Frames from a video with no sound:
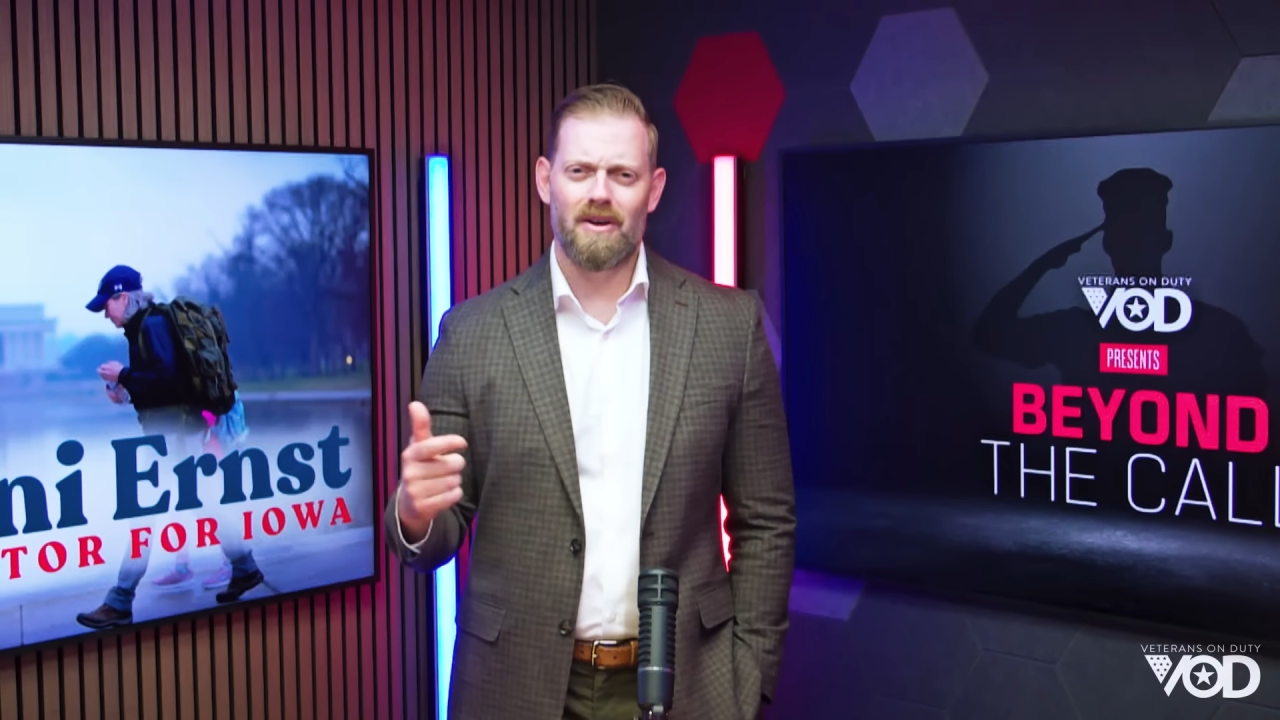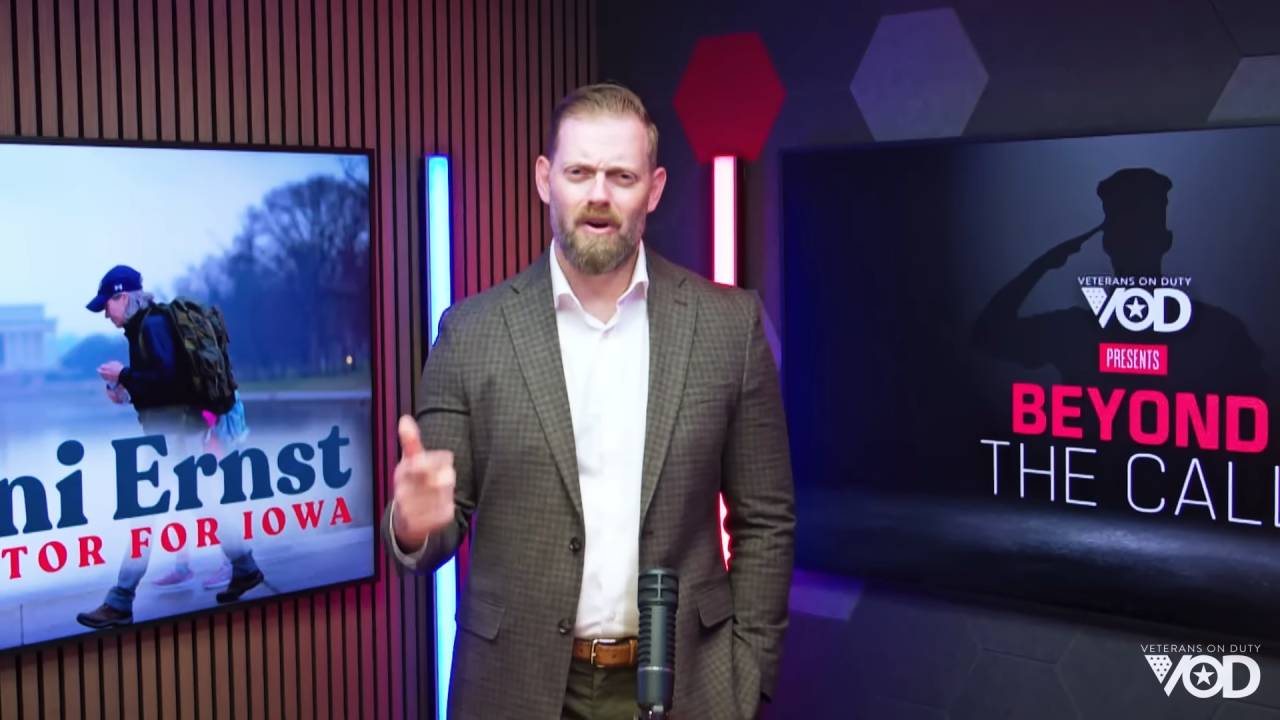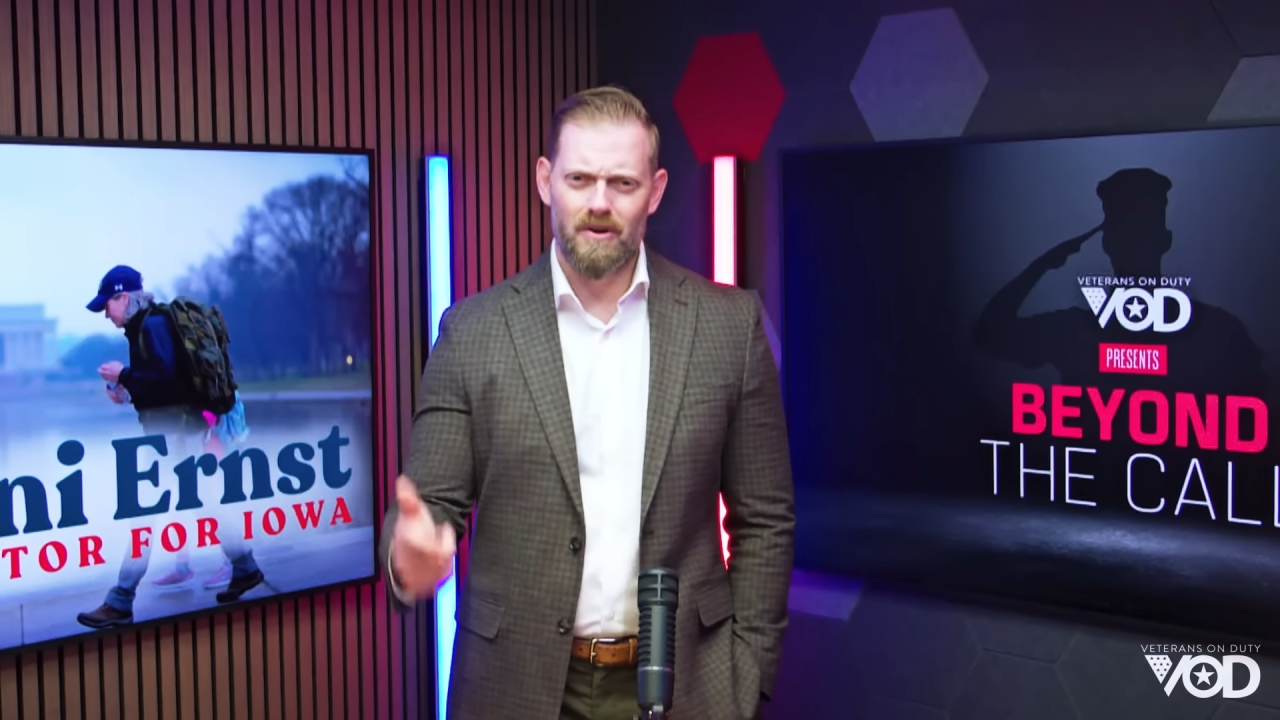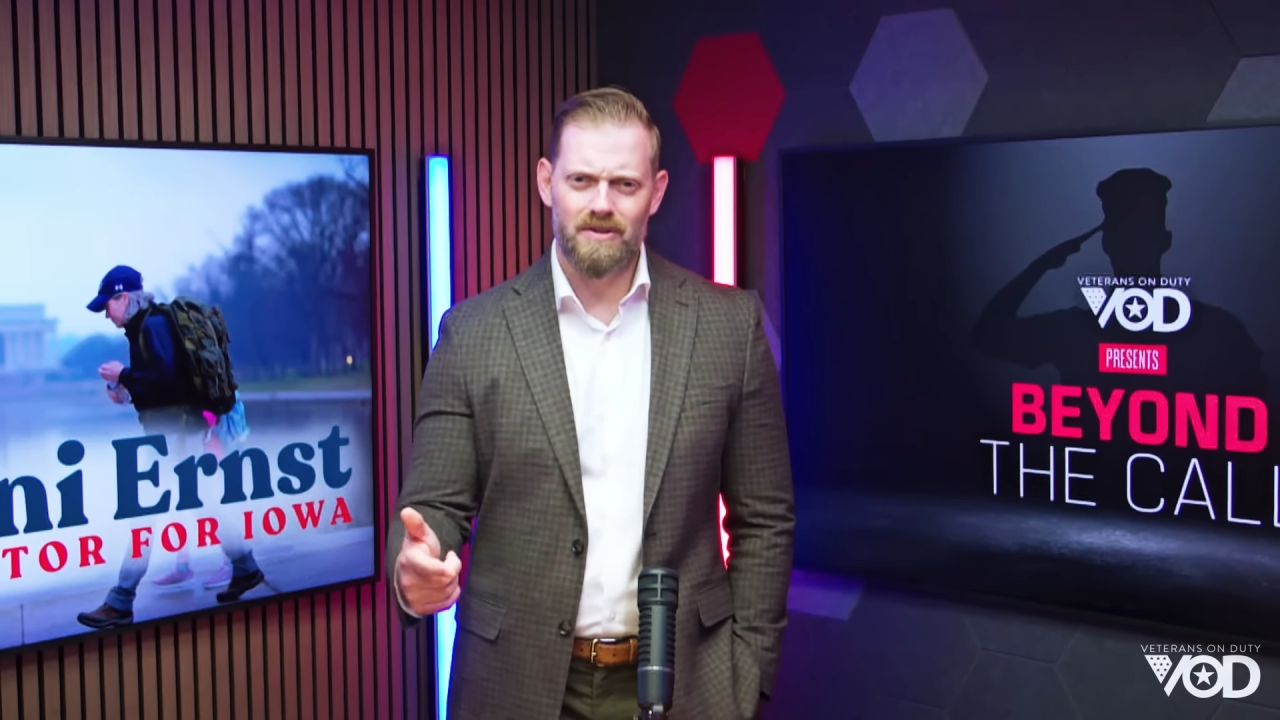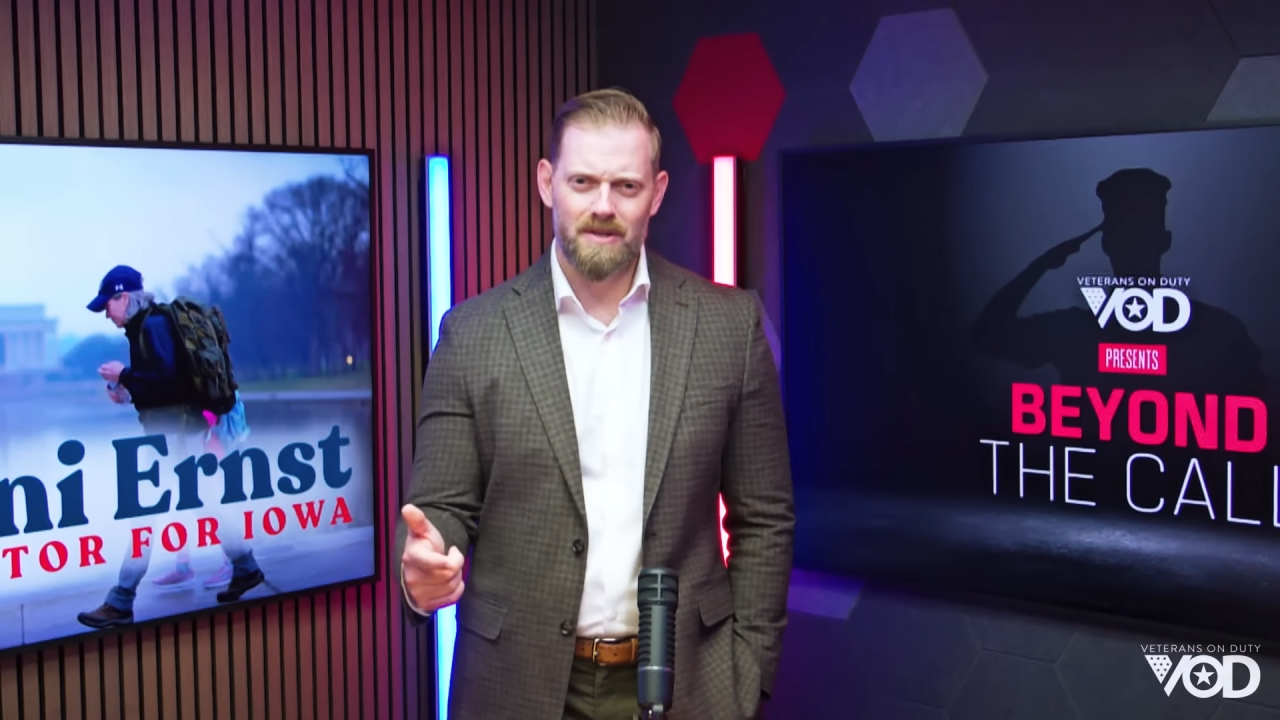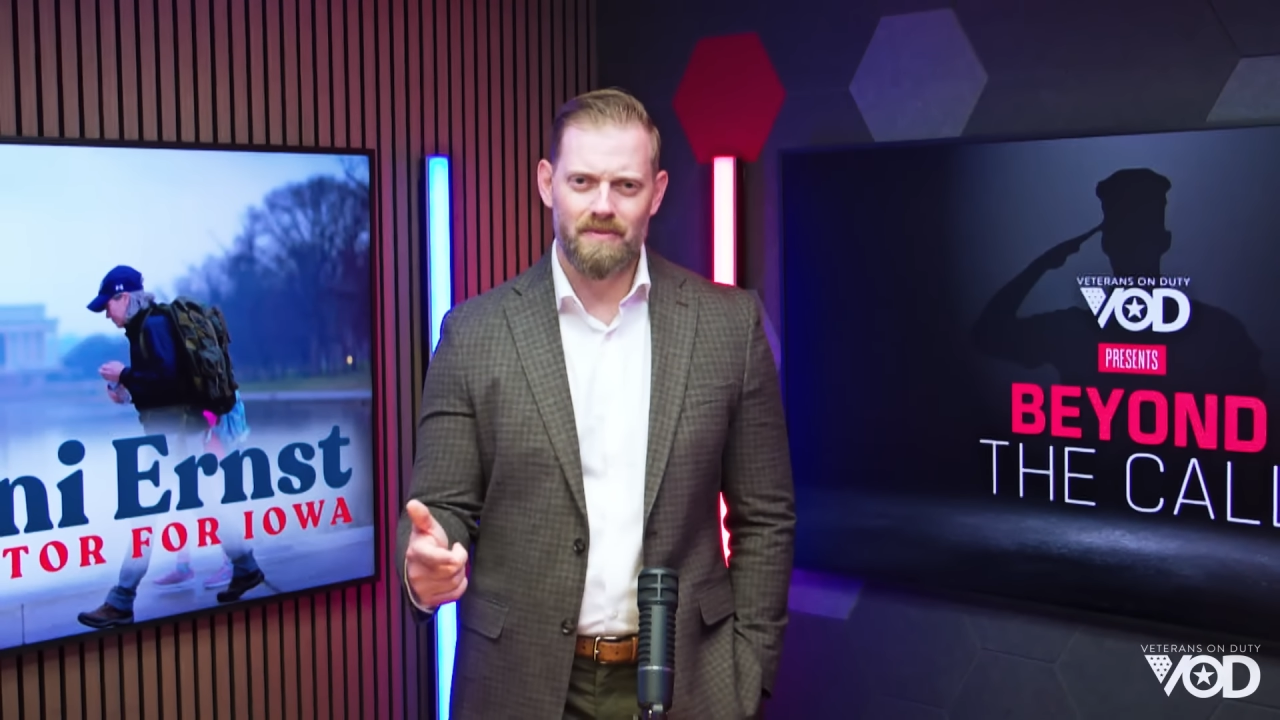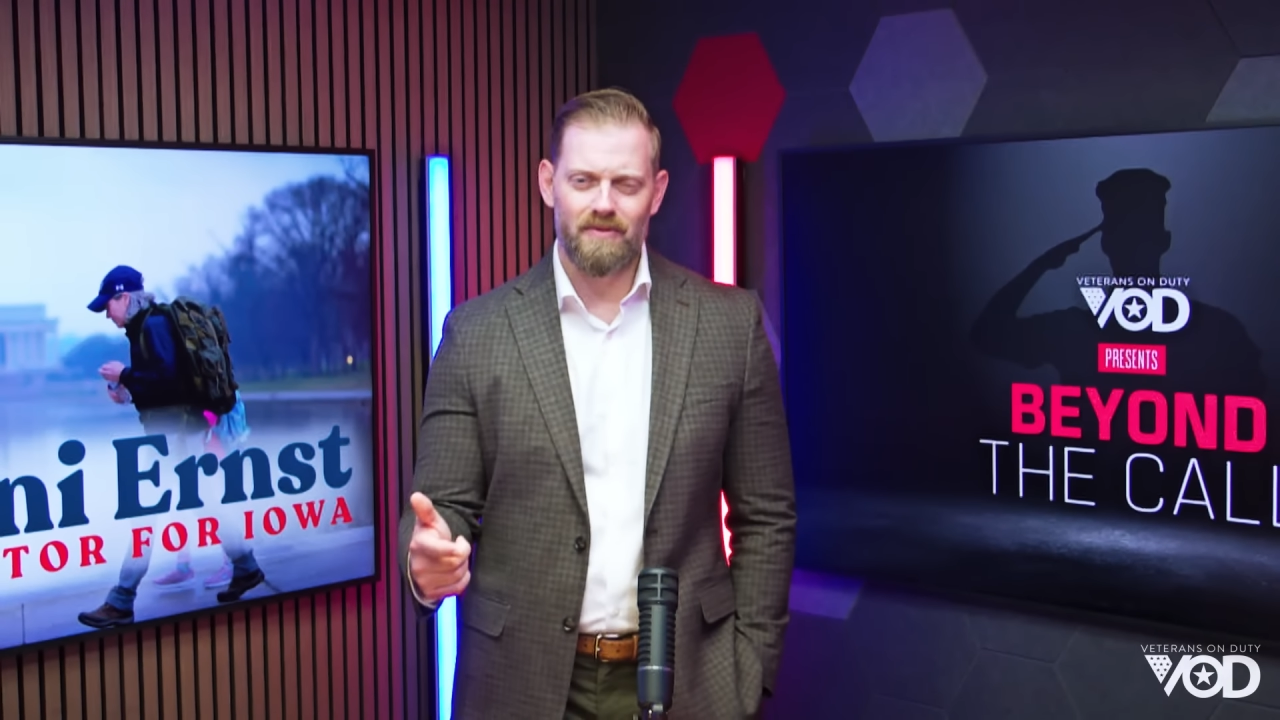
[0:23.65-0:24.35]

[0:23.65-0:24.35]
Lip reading: hardship of